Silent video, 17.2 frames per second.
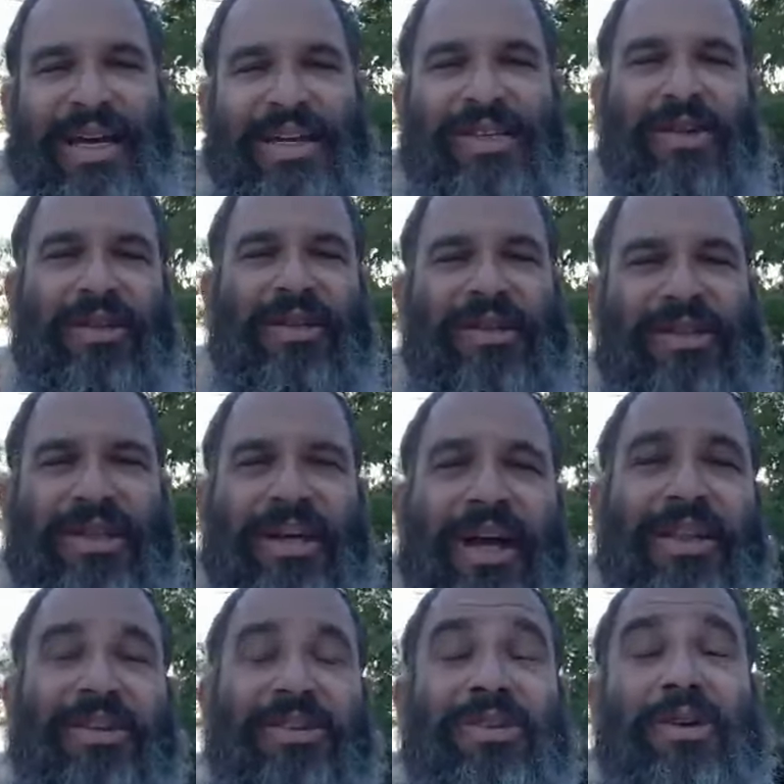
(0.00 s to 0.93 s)
And so there's
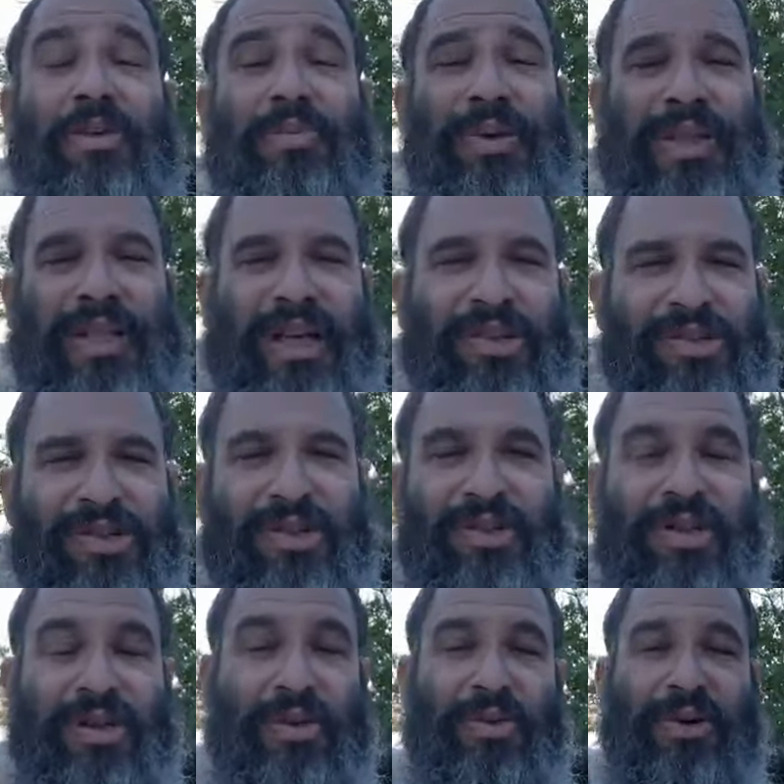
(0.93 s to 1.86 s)
another
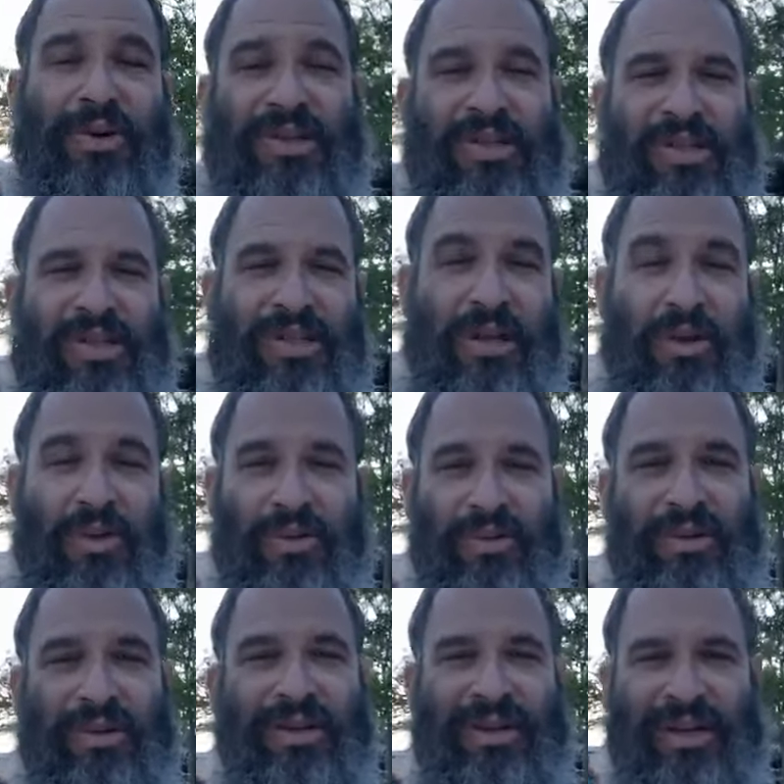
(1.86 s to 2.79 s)
interpretation to the word
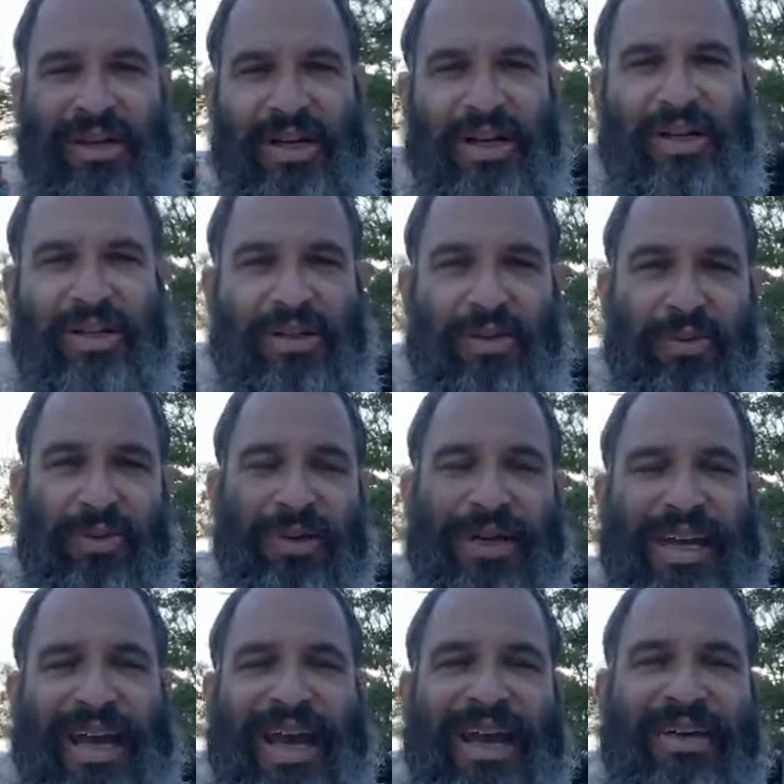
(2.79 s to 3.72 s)
stone. The
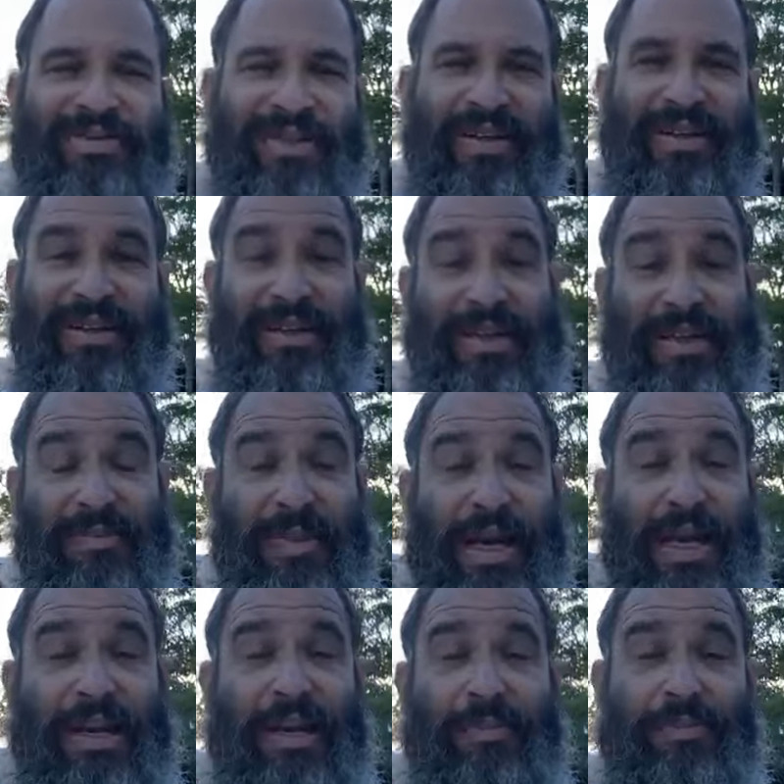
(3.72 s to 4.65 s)
word Evan is
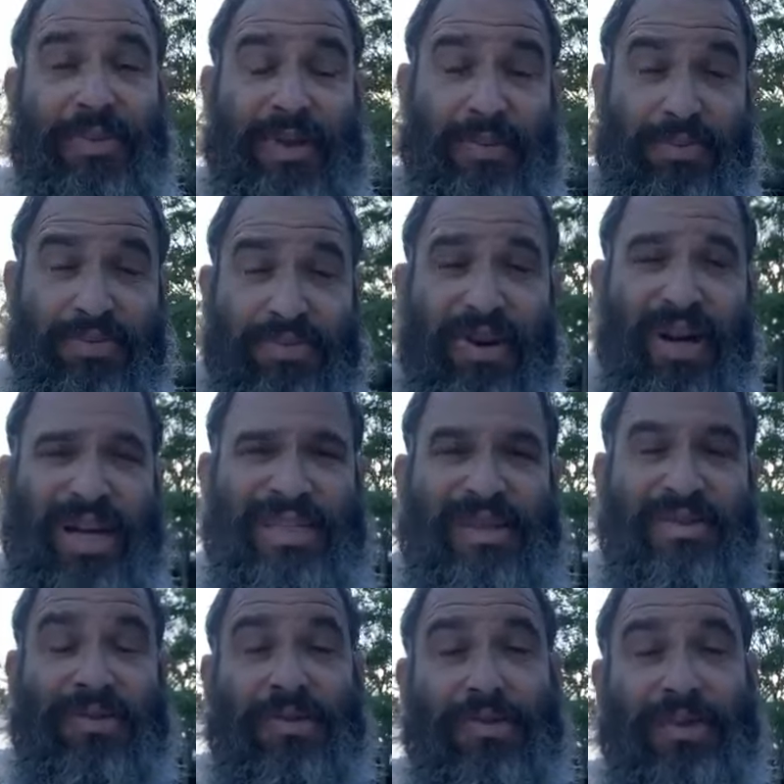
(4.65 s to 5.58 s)
made up,
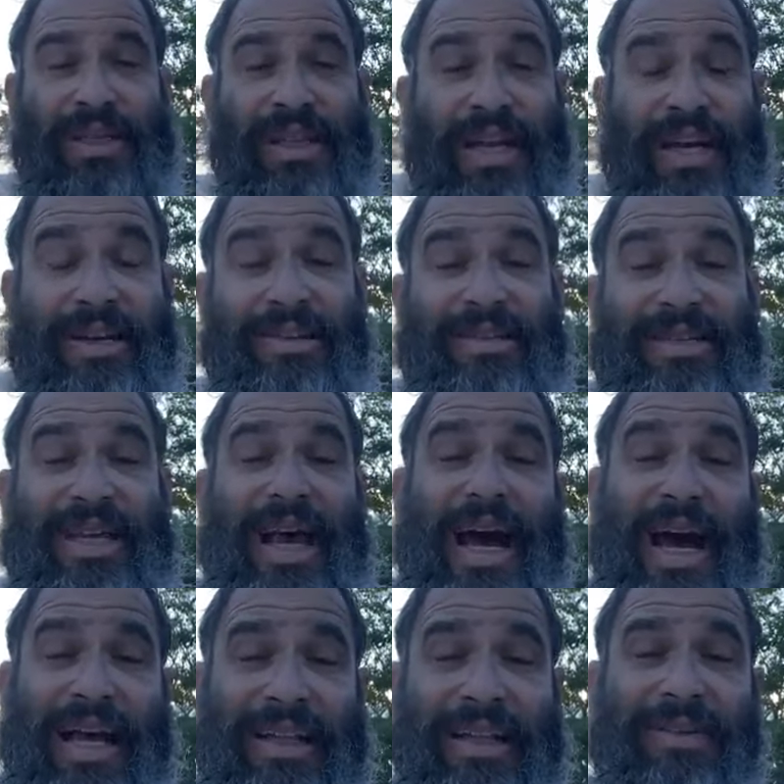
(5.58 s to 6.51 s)
comprised of three letters,
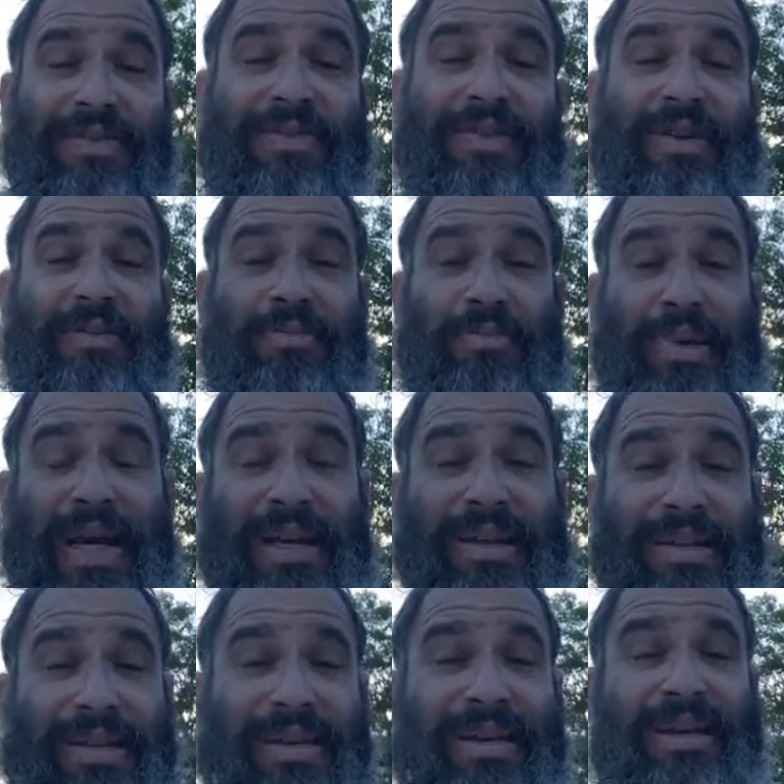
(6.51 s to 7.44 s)
Aleph,
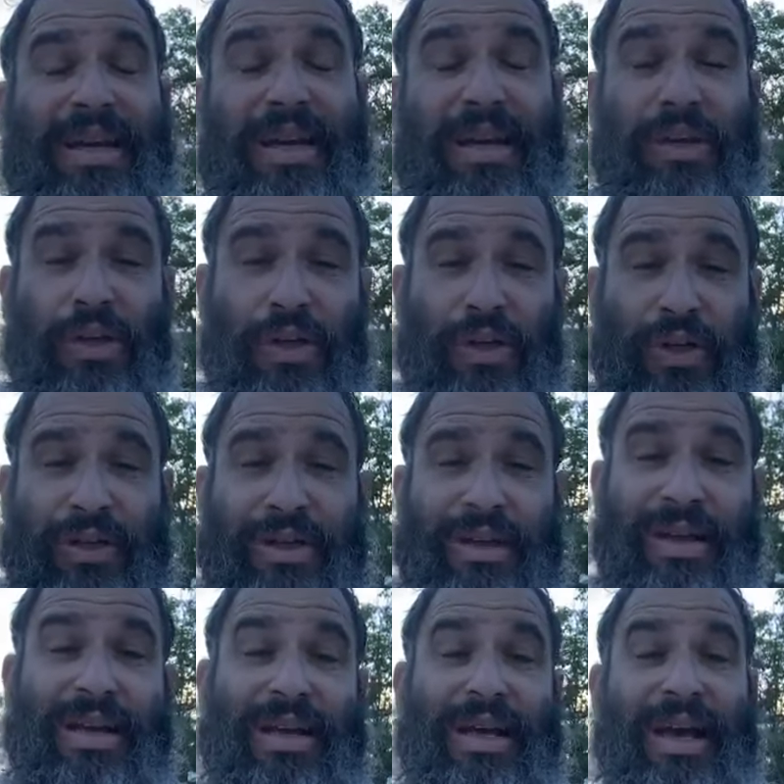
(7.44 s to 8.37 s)
Bet, and Nun.
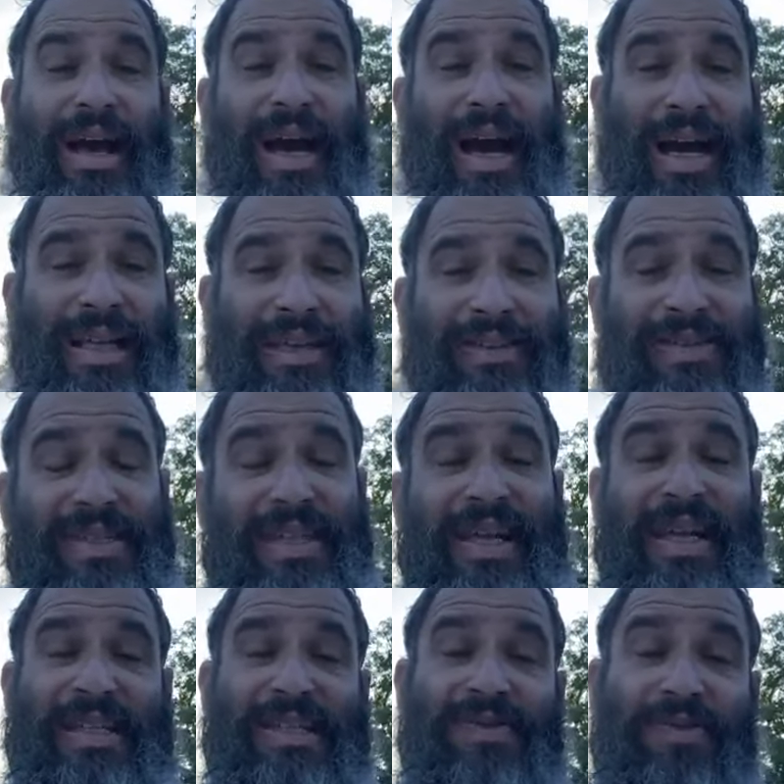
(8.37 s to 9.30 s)
Aleph
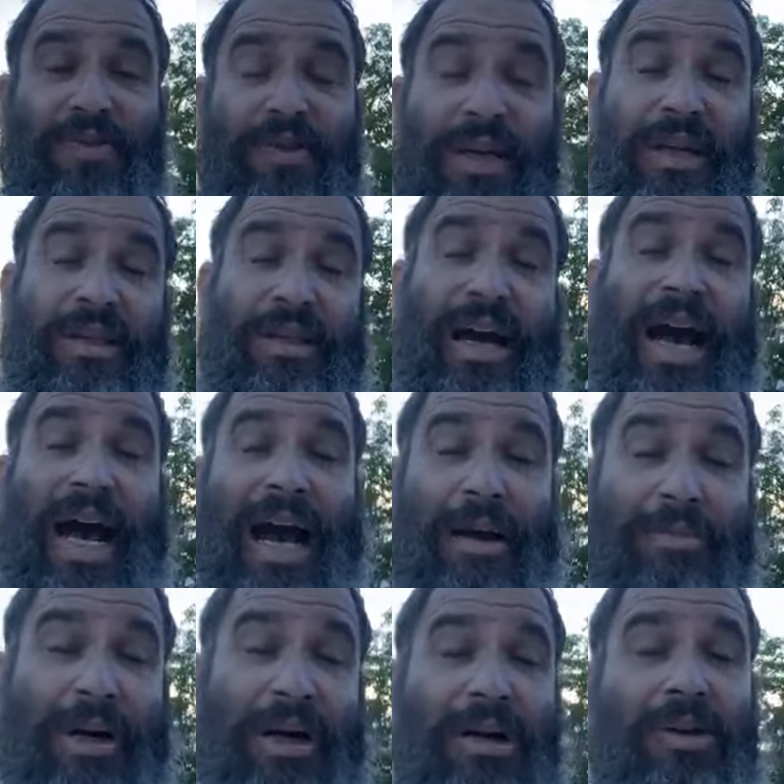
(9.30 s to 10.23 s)
stands for either
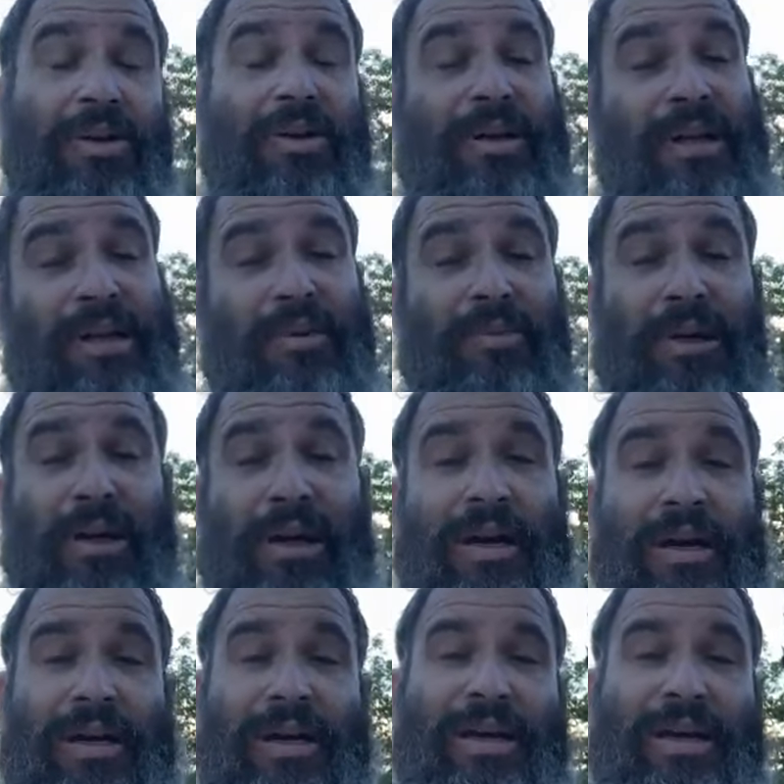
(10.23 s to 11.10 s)
Abba or Ima,